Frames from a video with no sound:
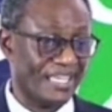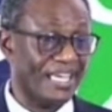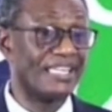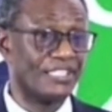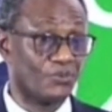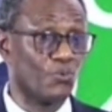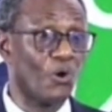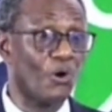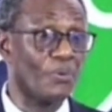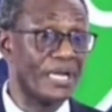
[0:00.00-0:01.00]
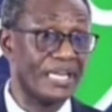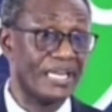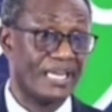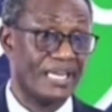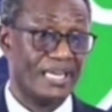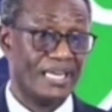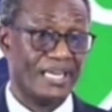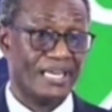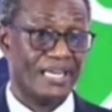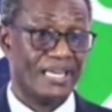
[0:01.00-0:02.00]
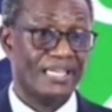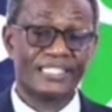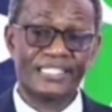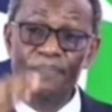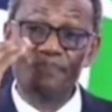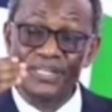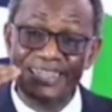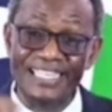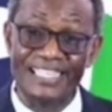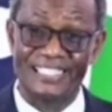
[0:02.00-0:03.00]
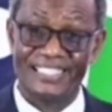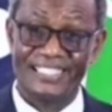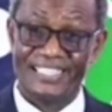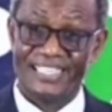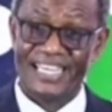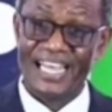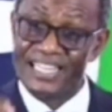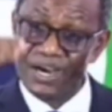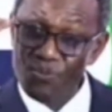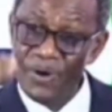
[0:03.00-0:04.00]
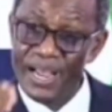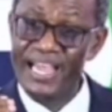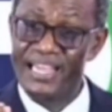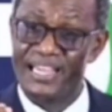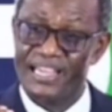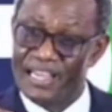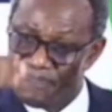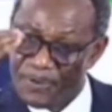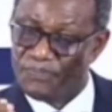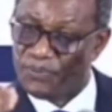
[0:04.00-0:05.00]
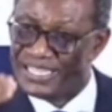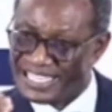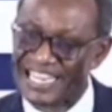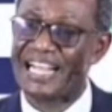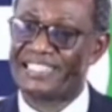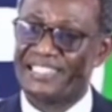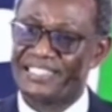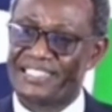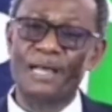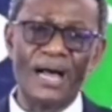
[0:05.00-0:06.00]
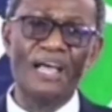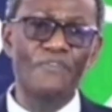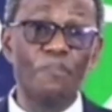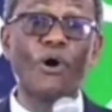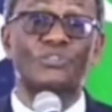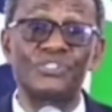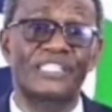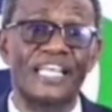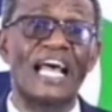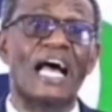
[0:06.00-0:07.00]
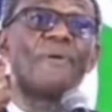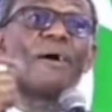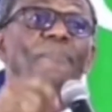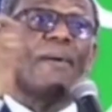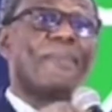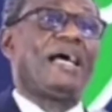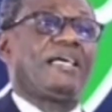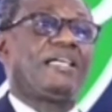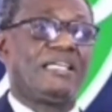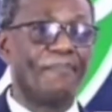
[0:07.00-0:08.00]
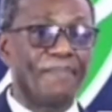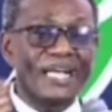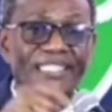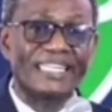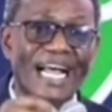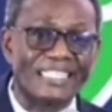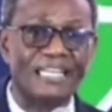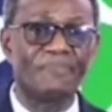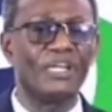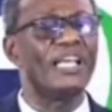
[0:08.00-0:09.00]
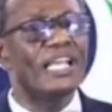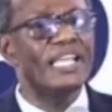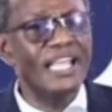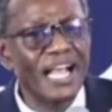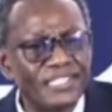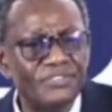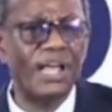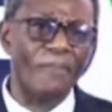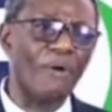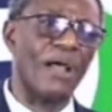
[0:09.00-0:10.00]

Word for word: and it's worrying. Simple thing, and the way people discuss. Some are even bold to say, I'm a member and mention the assembly. Yes, you remember we